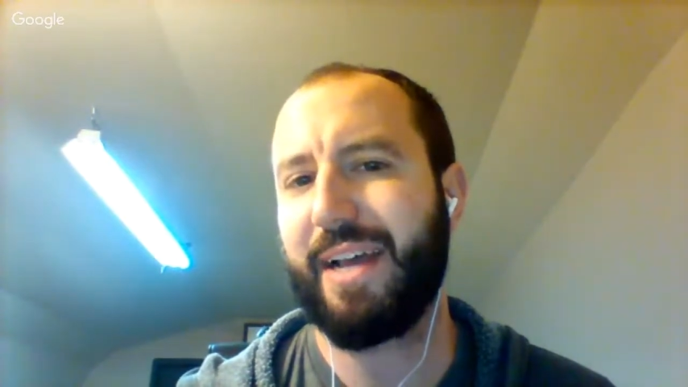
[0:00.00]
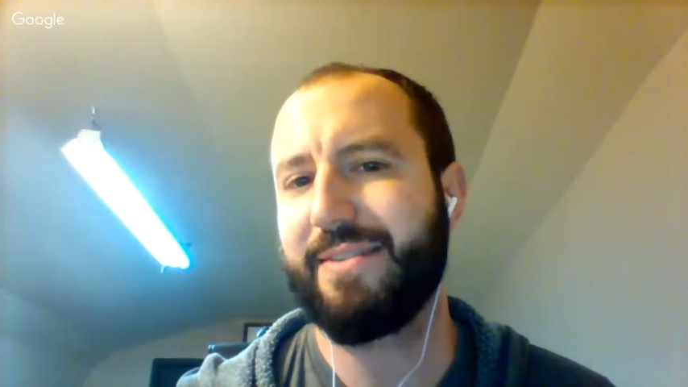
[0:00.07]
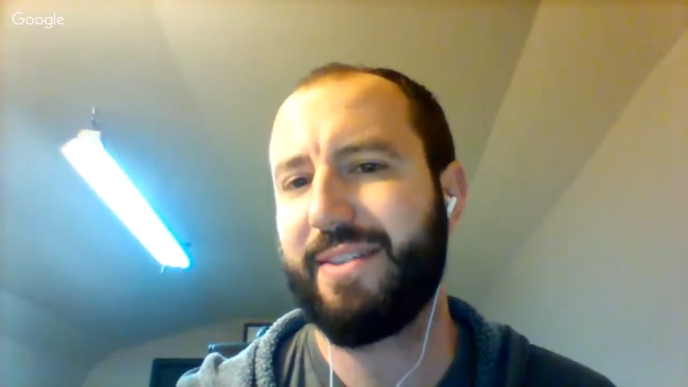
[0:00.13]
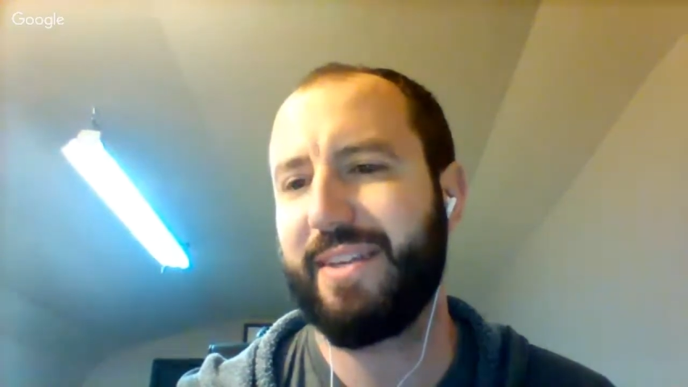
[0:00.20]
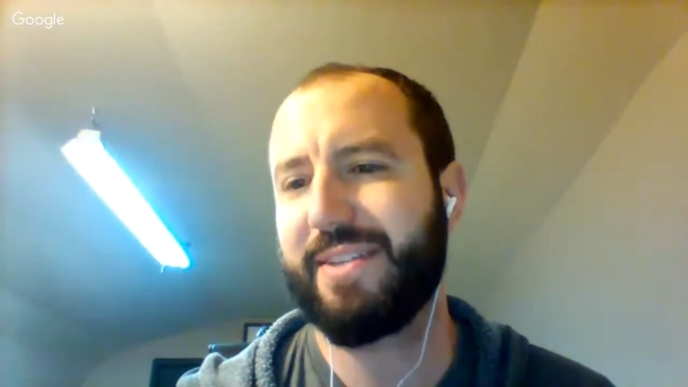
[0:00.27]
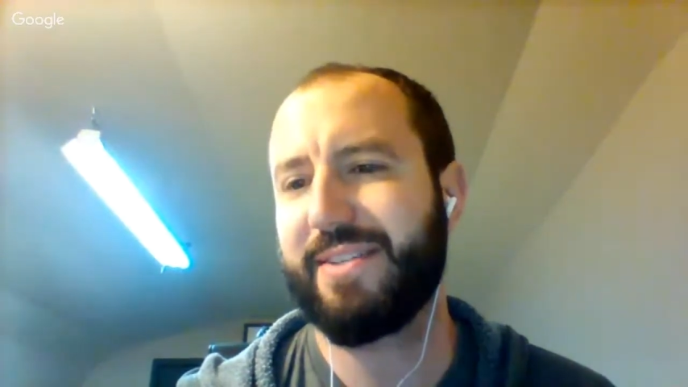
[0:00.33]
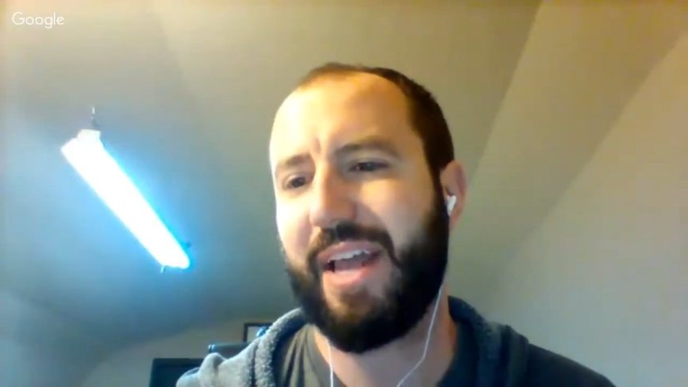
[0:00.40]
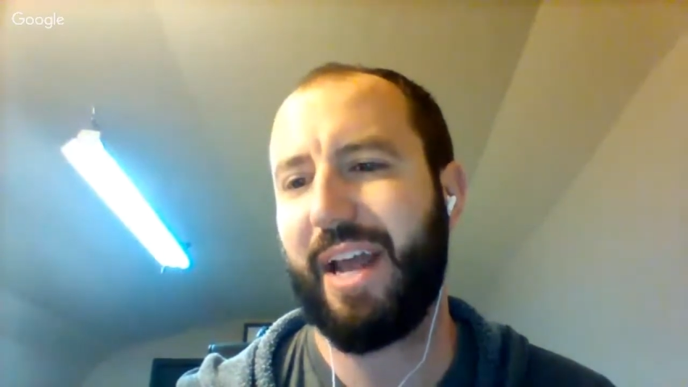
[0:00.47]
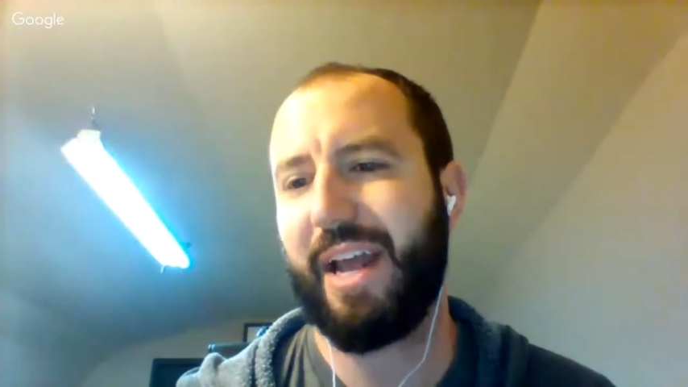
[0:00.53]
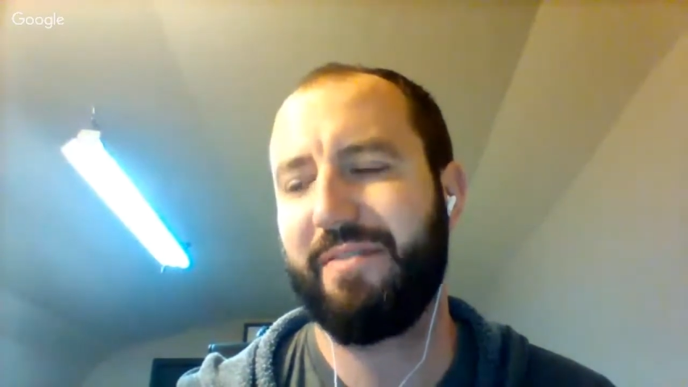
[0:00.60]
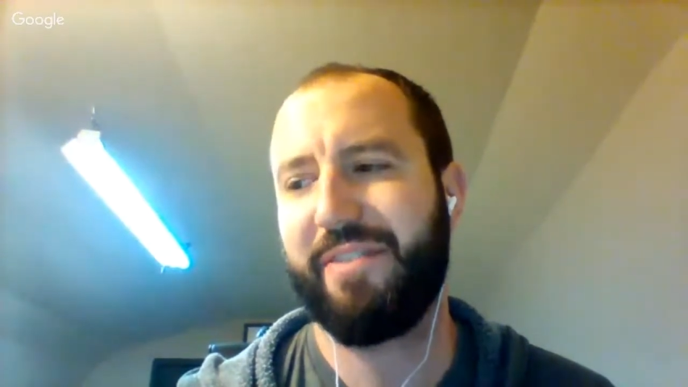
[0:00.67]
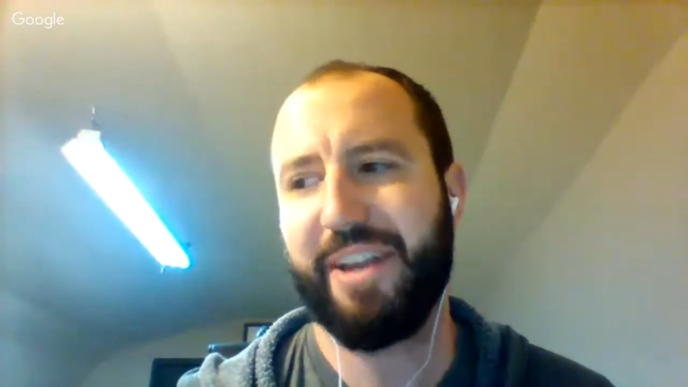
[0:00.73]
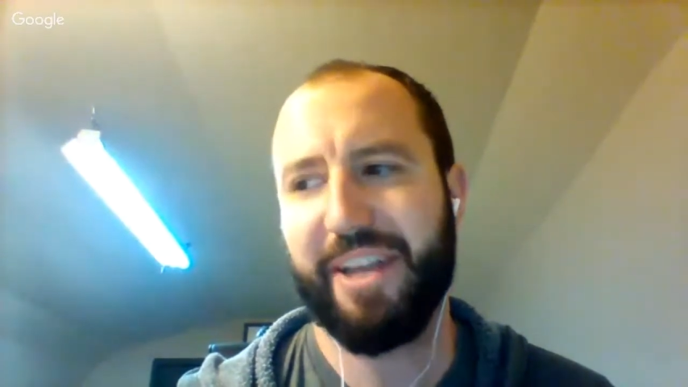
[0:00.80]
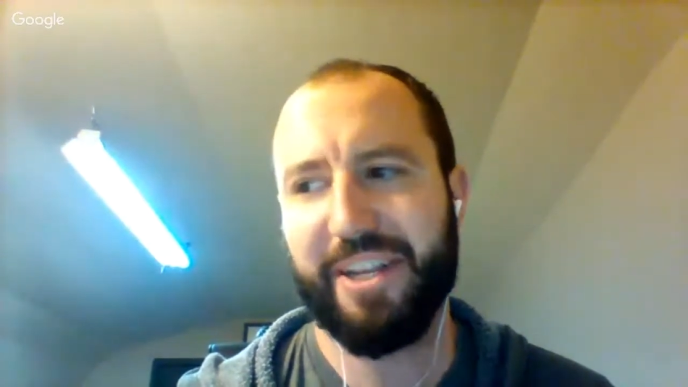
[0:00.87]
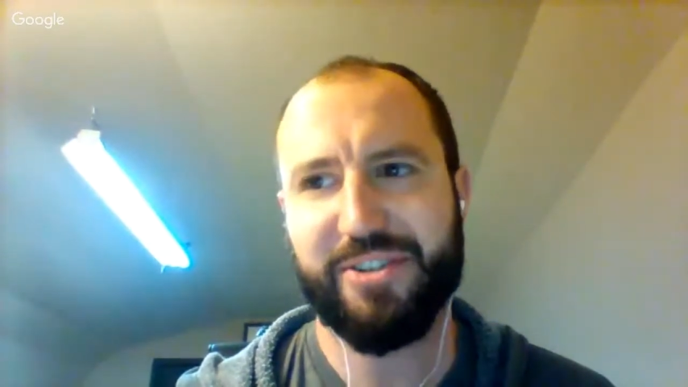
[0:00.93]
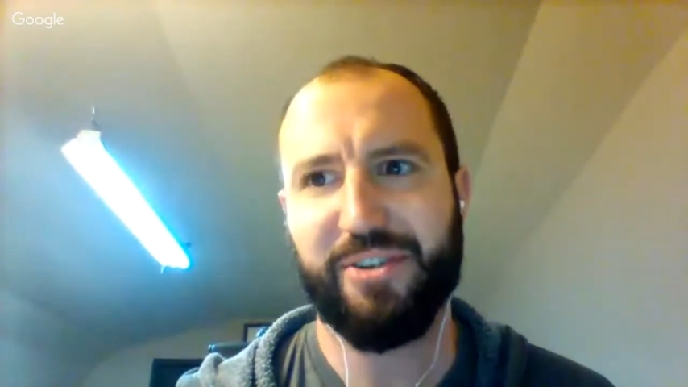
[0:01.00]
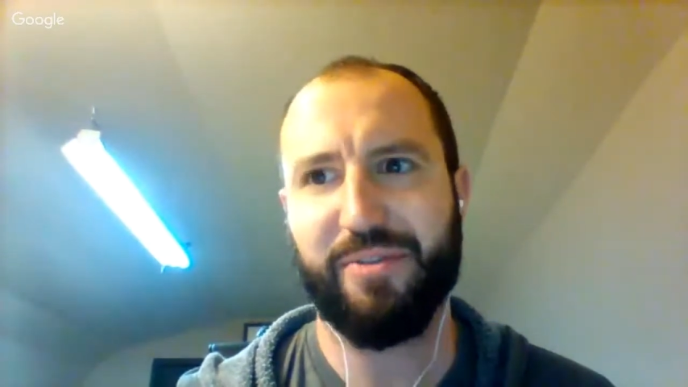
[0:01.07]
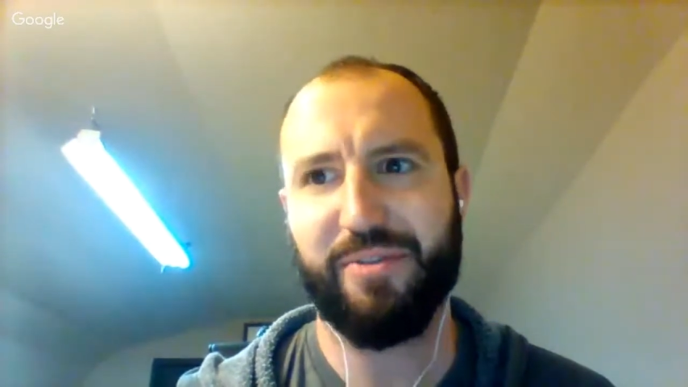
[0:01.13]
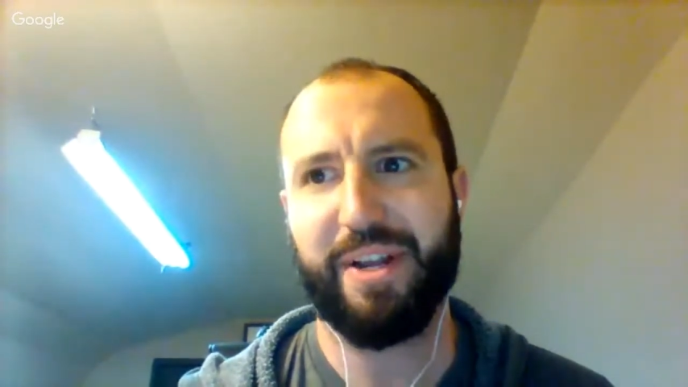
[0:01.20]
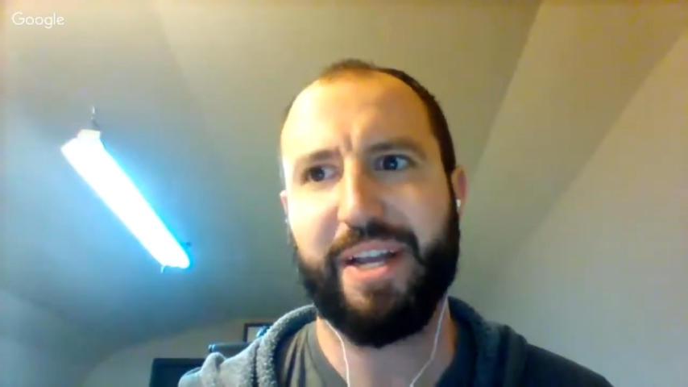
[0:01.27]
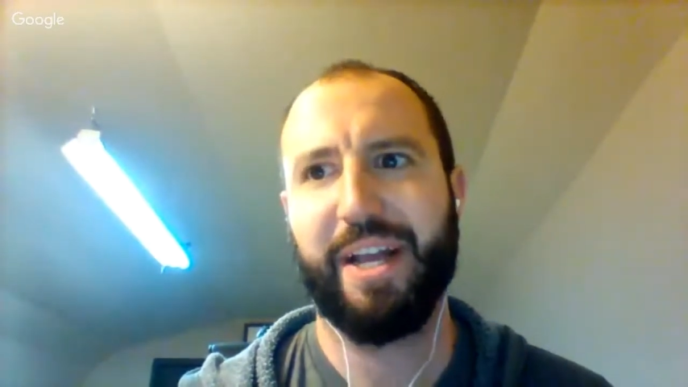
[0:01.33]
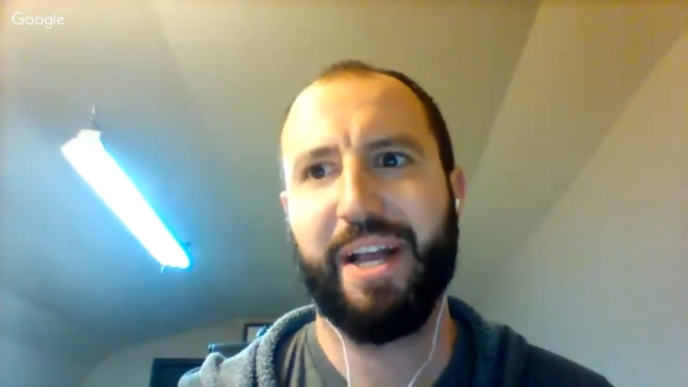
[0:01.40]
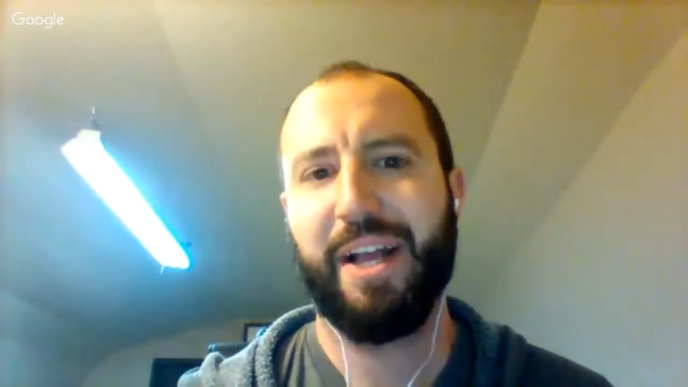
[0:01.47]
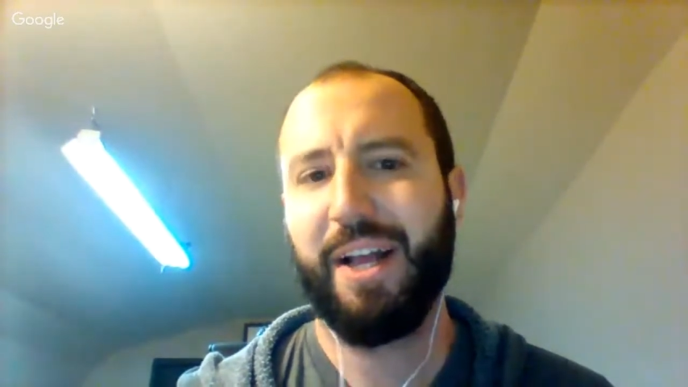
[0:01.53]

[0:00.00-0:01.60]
this kind of history,